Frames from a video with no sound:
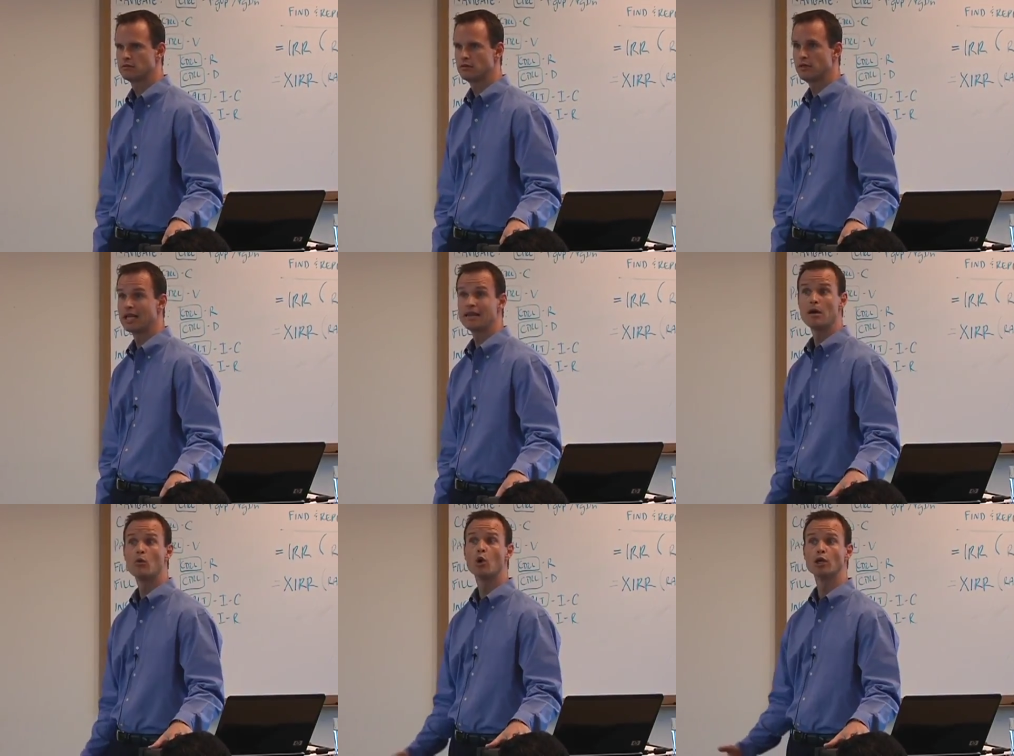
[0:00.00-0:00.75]
or they get
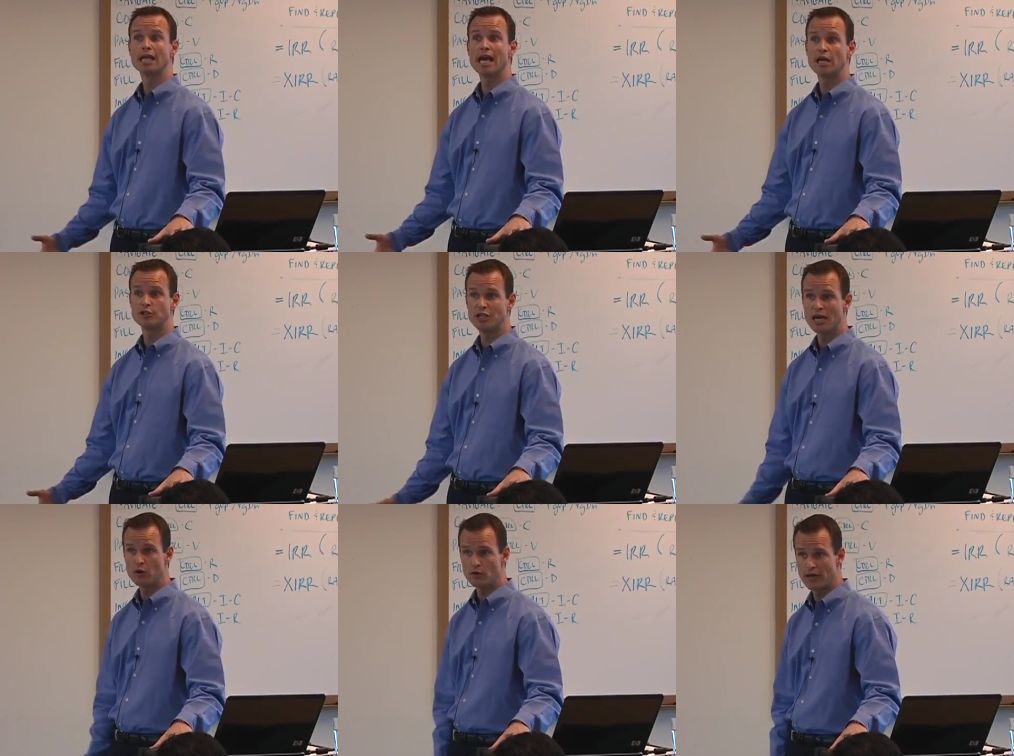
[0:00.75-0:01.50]
that warrant cashed
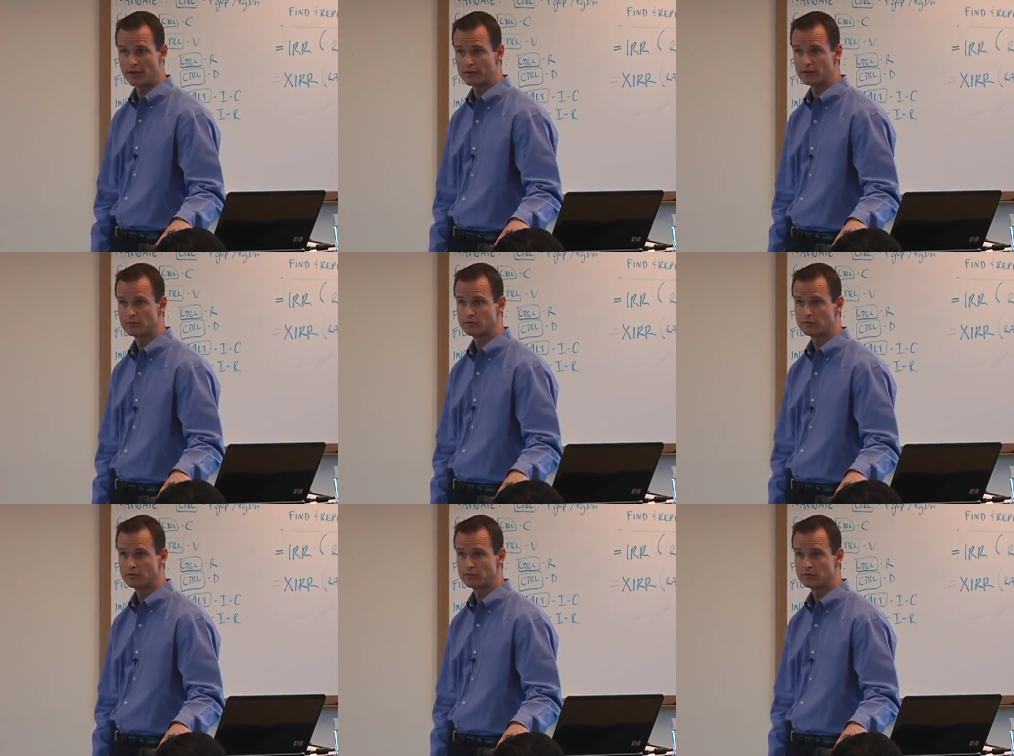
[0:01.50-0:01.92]
out rather,